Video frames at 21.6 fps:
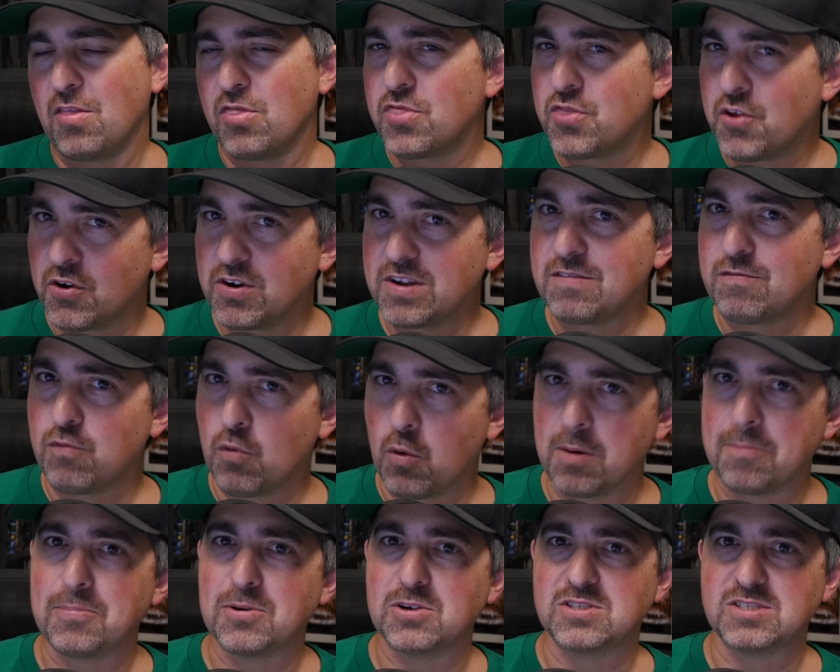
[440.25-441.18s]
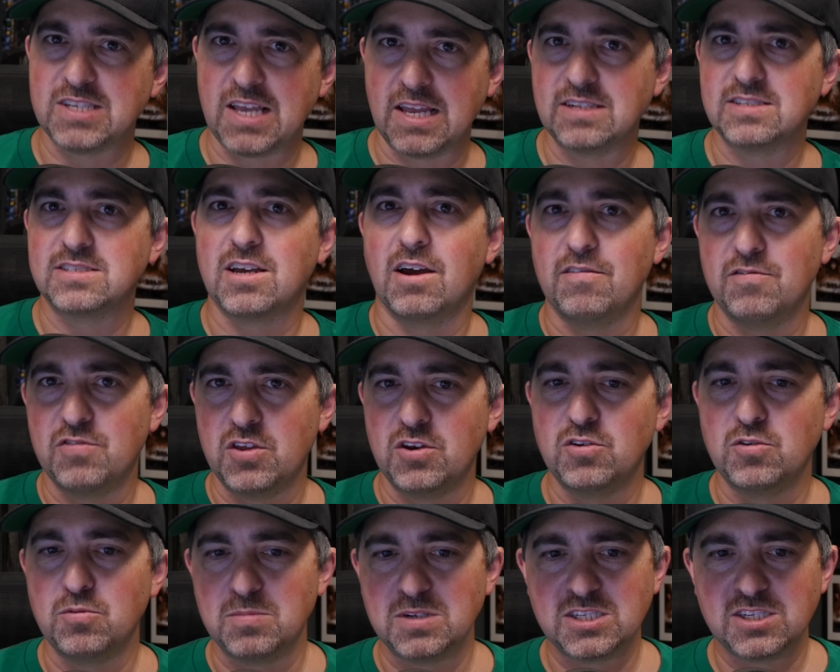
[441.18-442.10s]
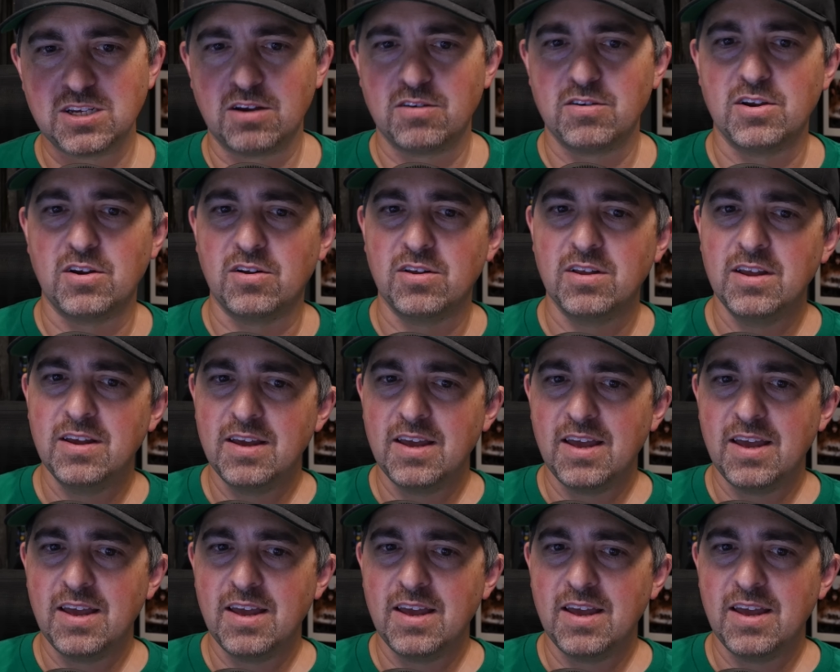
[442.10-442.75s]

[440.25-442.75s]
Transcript: 34% of the new material.